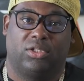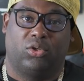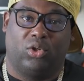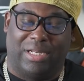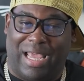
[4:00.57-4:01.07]

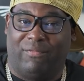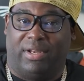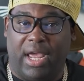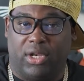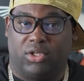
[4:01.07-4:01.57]
so you can have
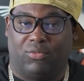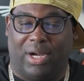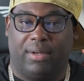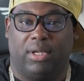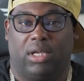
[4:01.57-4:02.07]
an edge,
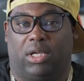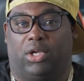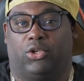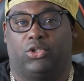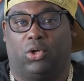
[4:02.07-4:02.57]
right?
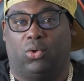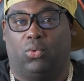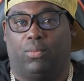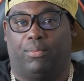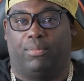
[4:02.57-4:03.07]

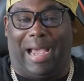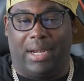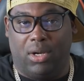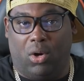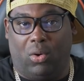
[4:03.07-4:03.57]
So
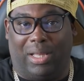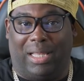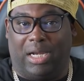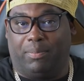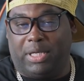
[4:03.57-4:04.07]
I know a
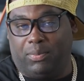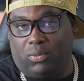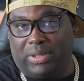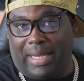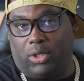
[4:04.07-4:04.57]
lot of
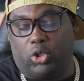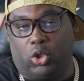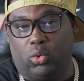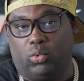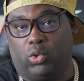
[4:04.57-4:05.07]
people that
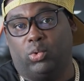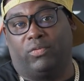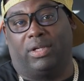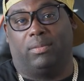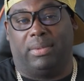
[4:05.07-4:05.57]
do use
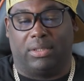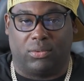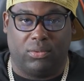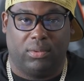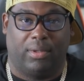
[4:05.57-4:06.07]

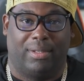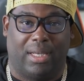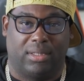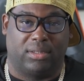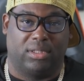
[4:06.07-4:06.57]
fundamental
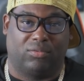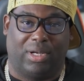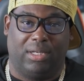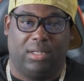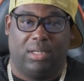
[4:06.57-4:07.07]
analysis,
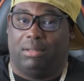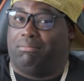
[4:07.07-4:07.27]
right?